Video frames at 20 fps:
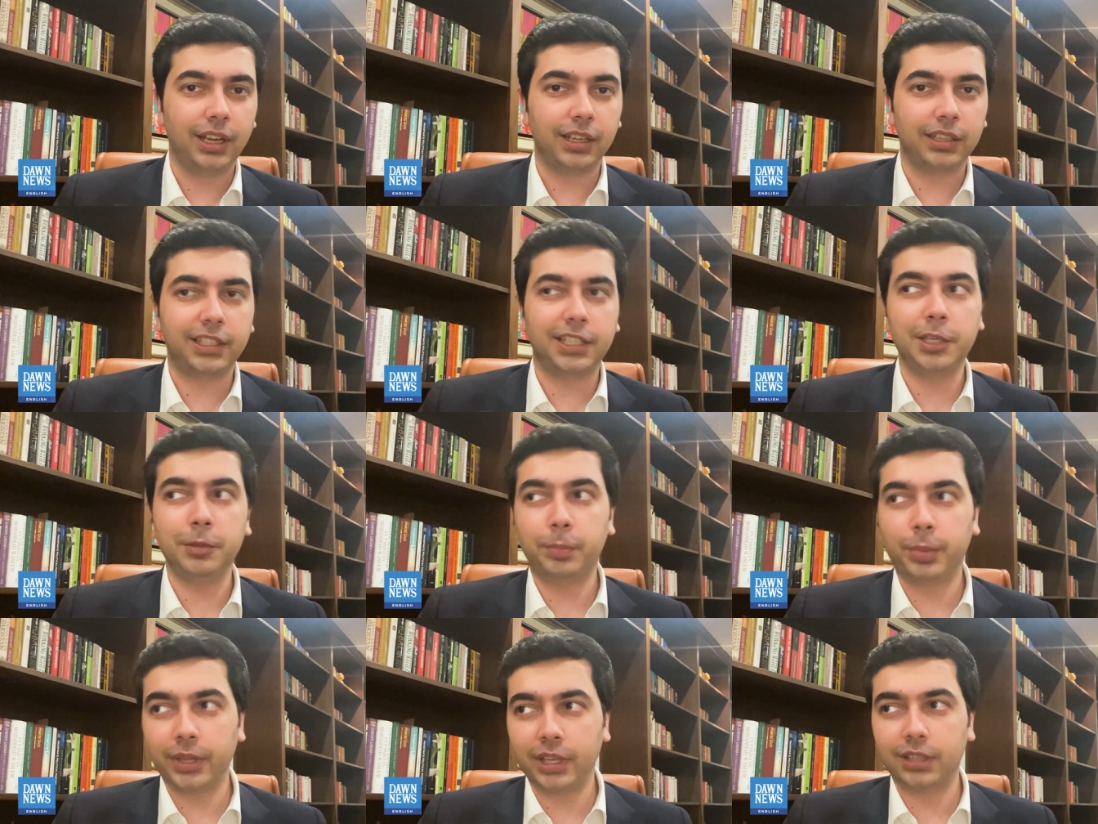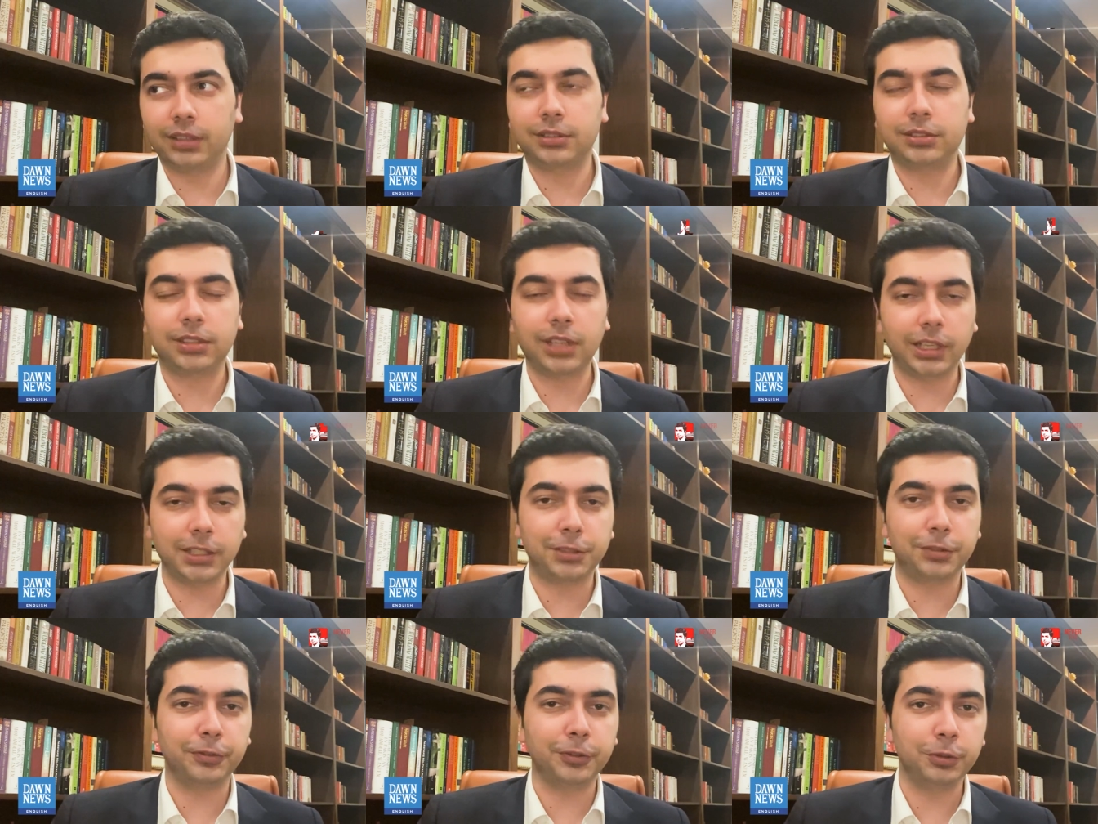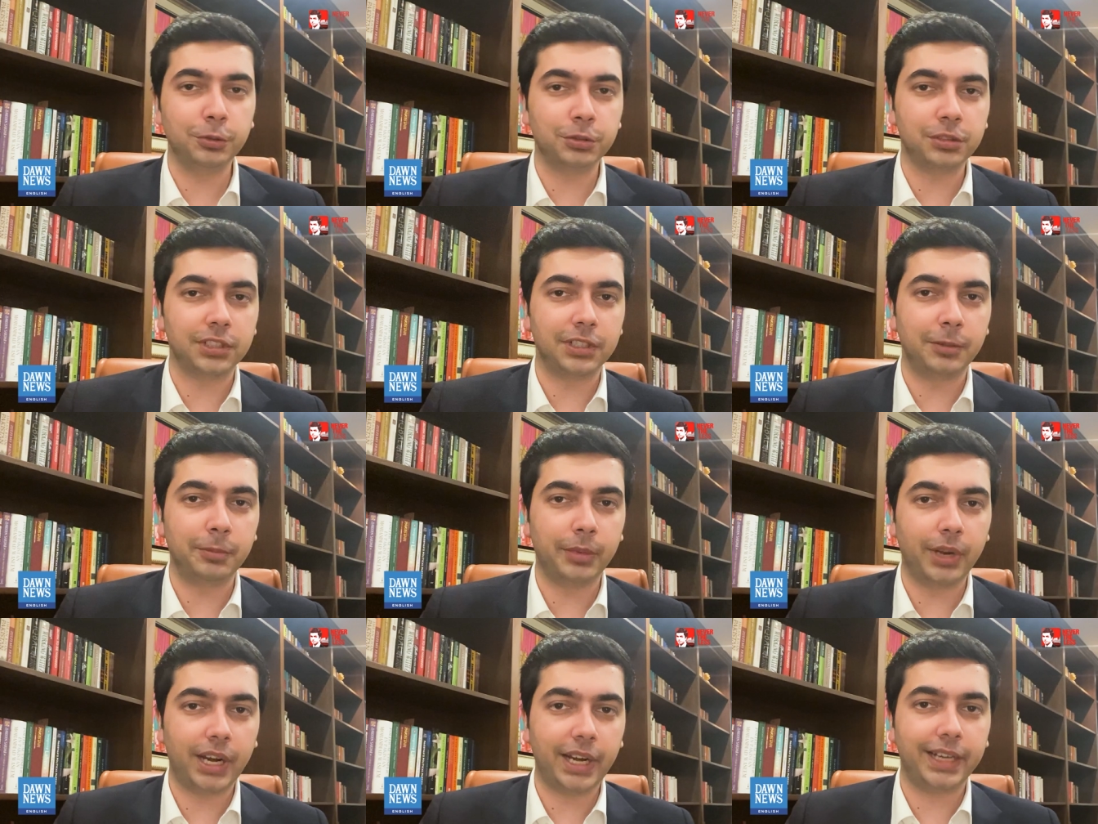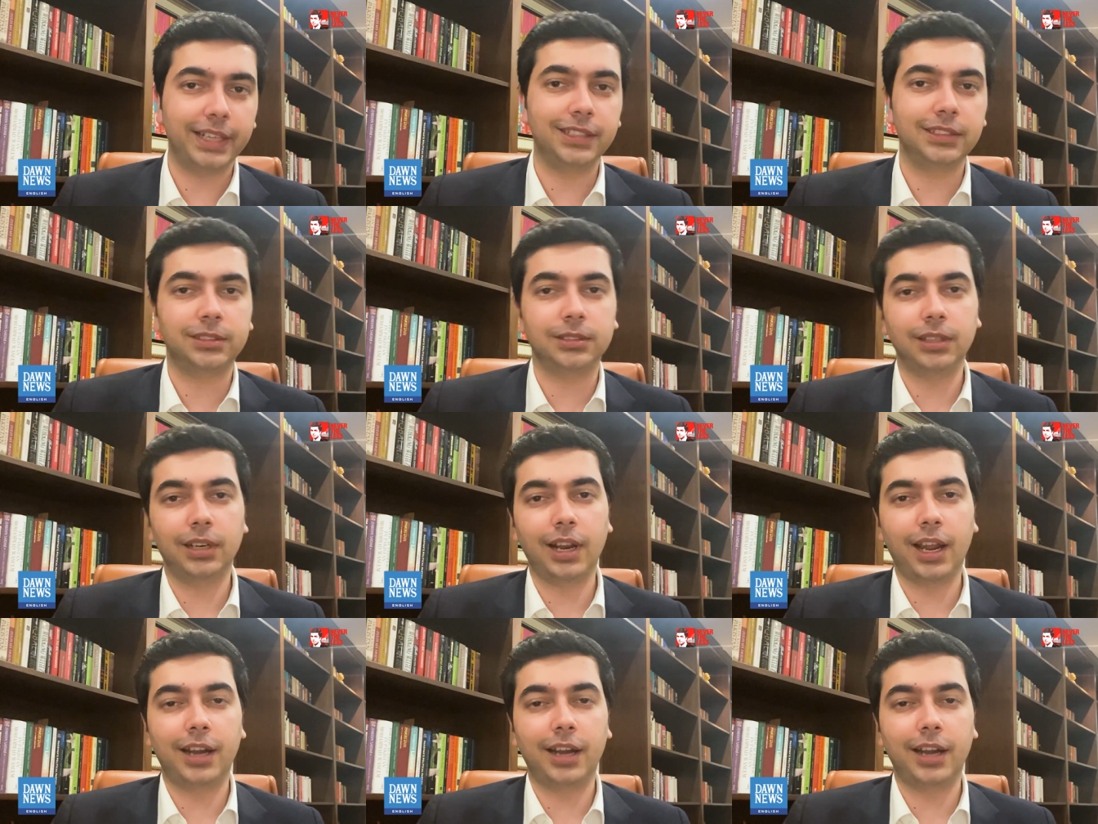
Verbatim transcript: Keeping such views in mind,